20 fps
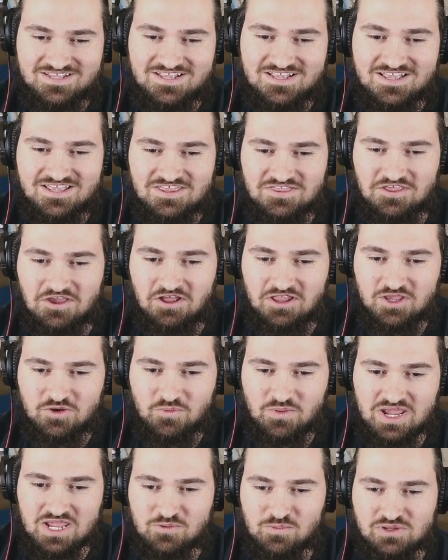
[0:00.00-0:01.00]
The only
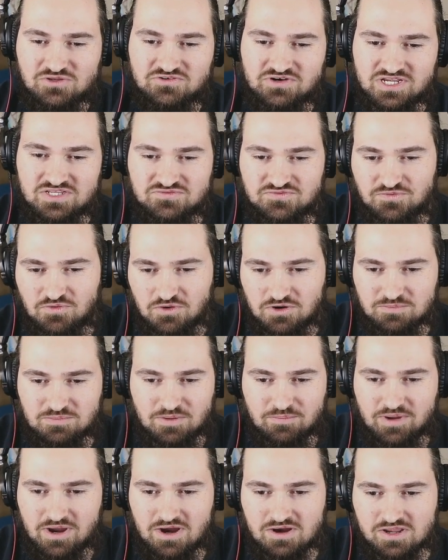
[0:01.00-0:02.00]
way we transform
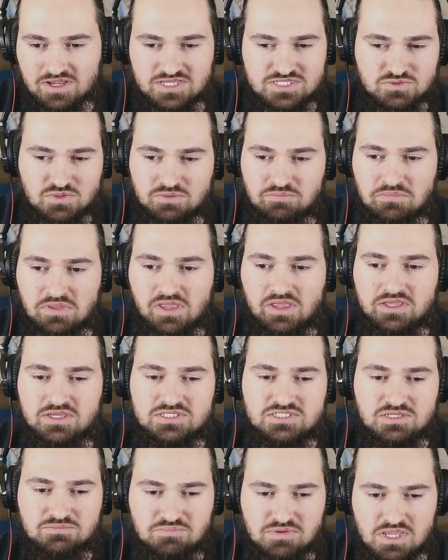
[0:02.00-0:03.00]
America is when
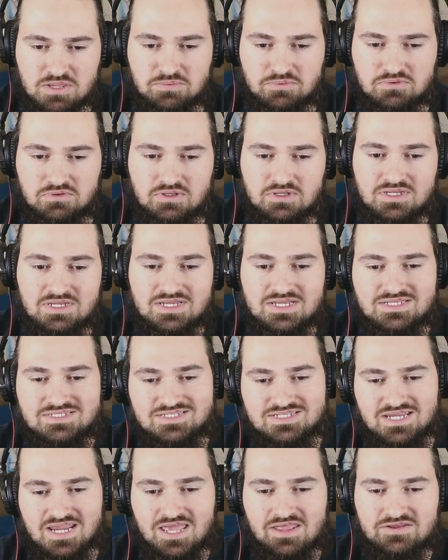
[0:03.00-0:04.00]
millions of people
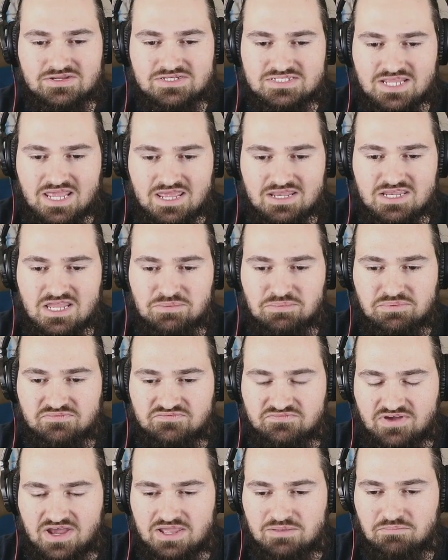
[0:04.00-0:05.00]
together stand up and
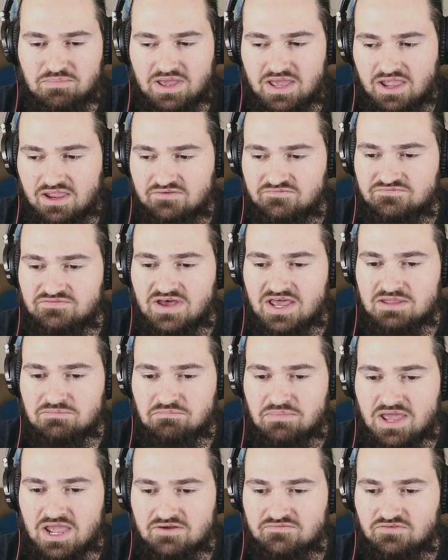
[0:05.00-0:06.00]
fight back. Fight
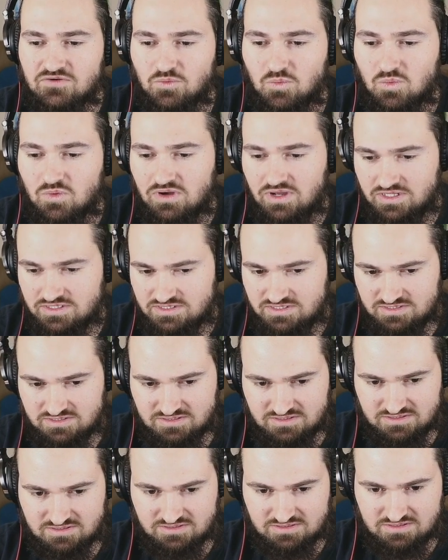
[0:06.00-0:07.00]
back for what?
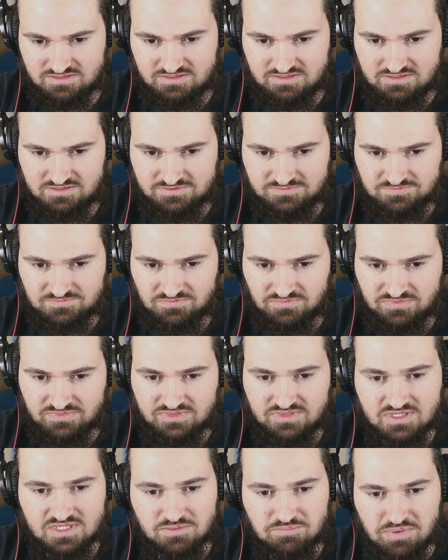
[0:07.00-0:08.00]

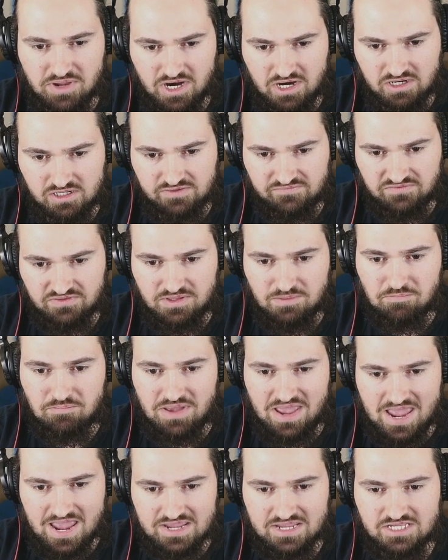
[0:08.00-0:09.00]
Comparatively,
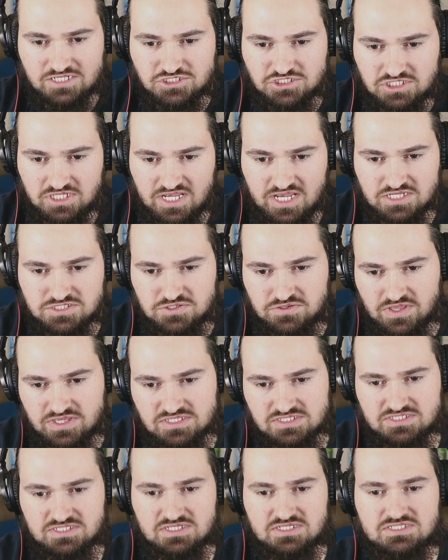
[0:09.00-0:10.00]
back in July
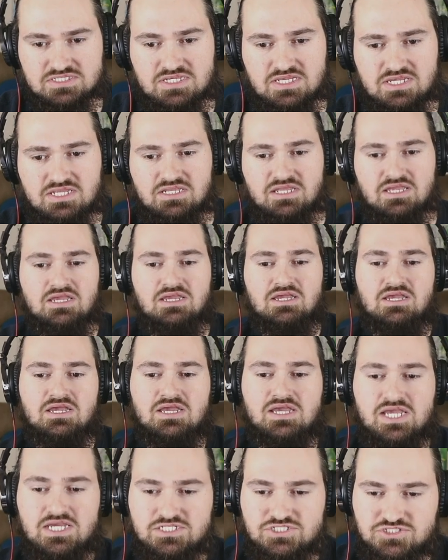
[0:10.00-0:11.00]
2016,
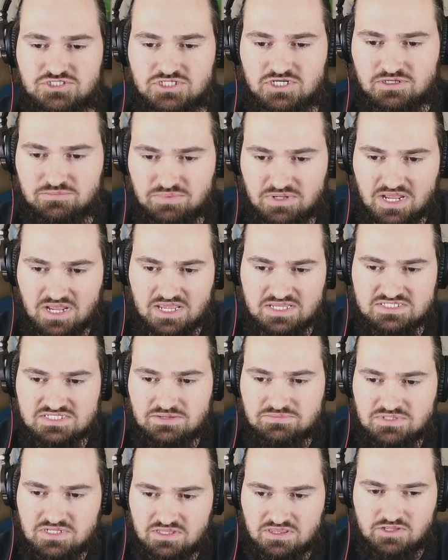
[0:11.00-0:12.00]
as Trump
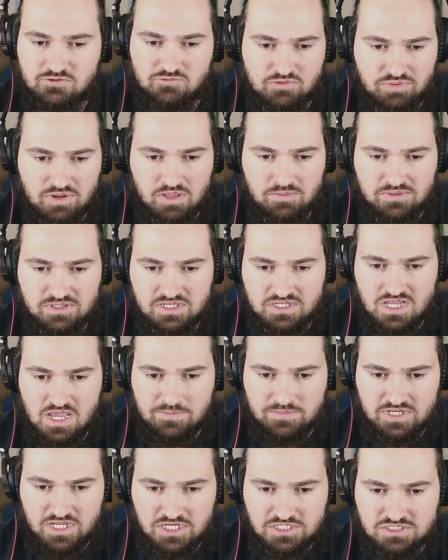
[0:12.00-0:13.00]
accepted the Republican
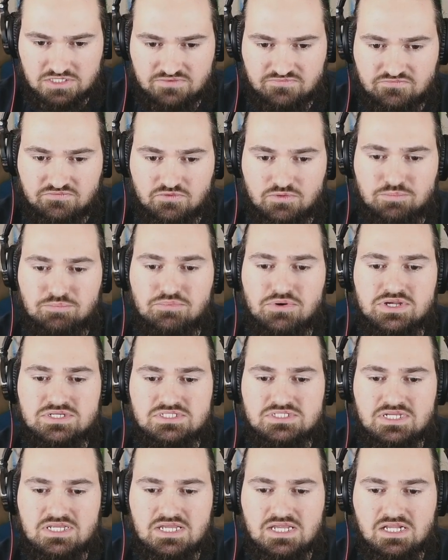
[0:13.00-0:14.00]
nomination for
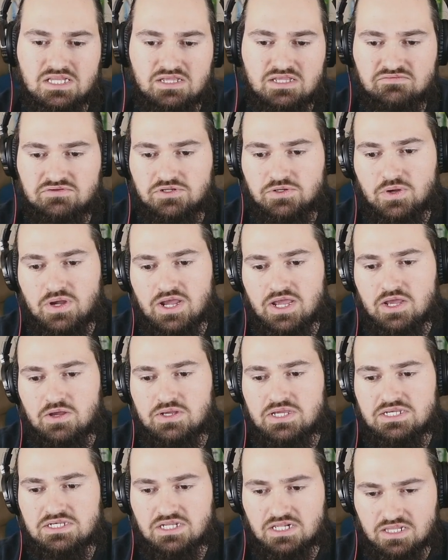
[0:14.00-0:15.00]
president in Cleveland, Ohio,
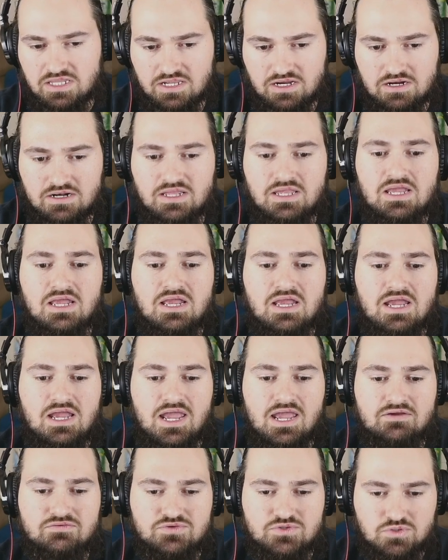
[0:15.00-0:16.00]
he declared, "I
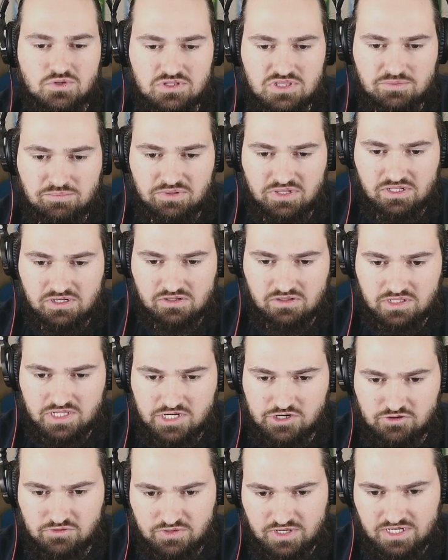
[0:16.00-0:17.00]
have joined the political
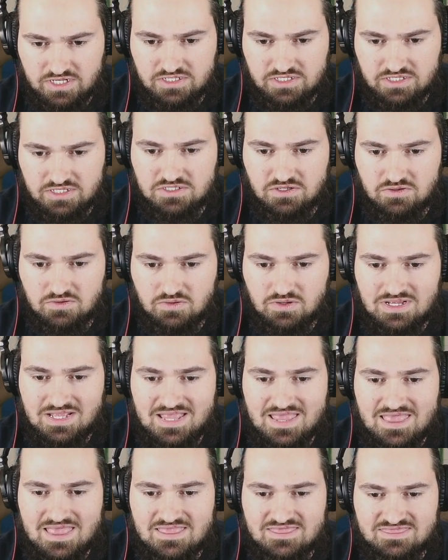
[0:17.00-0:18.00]
arena so
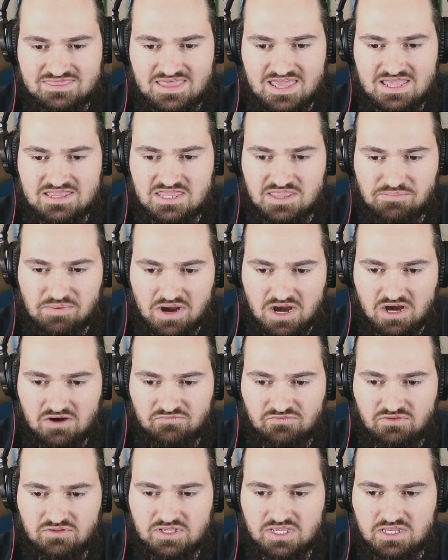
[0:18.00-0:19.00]
that the
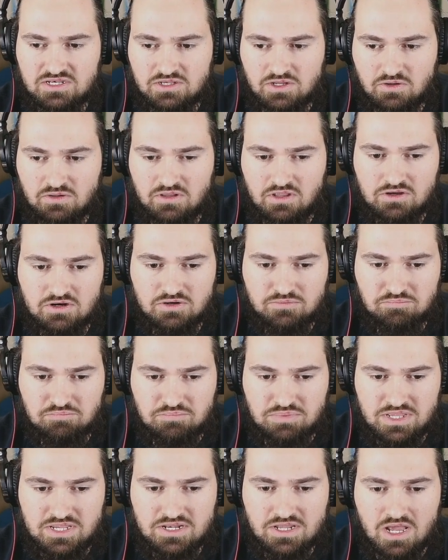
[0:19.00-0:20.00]
powerful can no longer
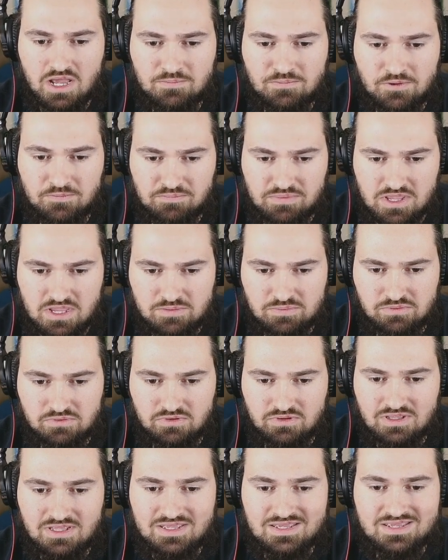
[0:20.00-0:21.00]
beat up on
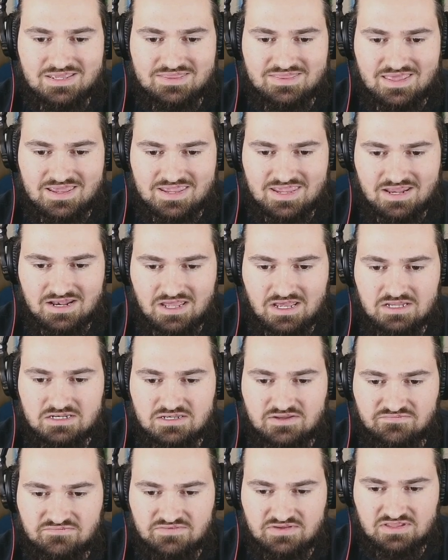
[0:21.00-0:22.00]
people that cannot
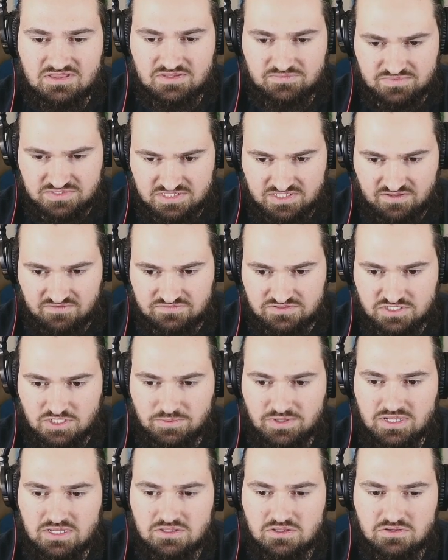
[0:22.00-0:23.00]
defend themselves.
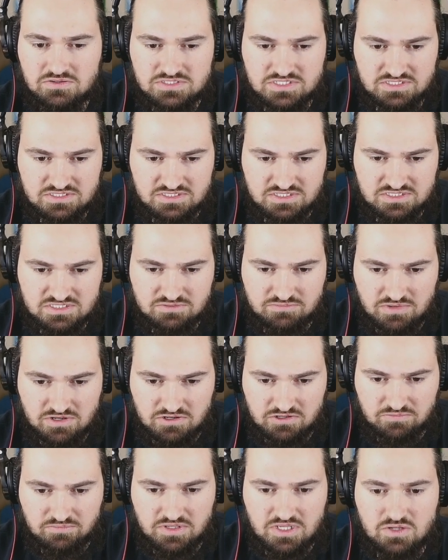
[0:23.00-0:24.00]
Nobody knows the system better
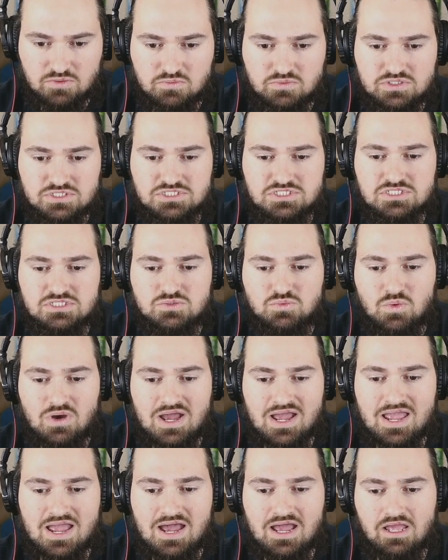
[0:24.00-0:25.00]
than me, which is
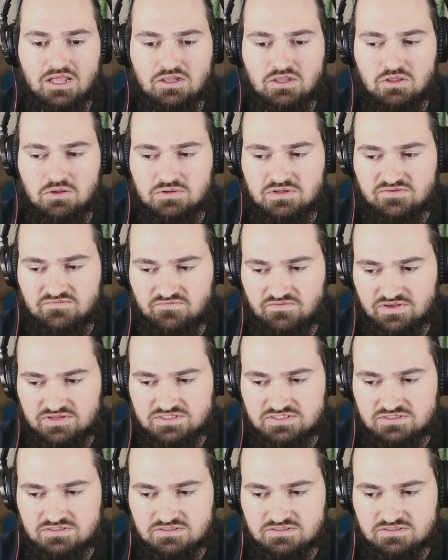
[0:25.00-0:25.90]
why I alone can fix it."